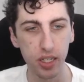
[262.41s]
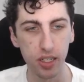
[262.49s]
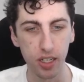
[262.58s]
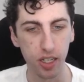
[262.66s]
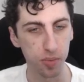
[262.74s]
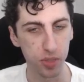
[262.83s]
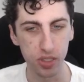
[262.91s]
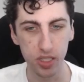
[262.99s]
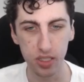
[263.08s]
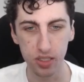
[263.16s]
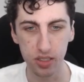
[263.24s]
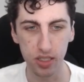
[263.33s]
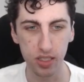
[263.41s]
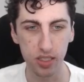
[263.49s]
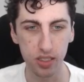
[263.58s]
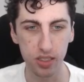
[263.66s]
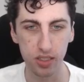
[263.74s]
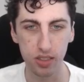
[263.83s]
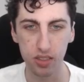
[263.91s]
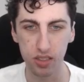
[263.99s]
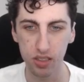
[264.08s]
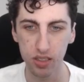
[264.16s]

The list is,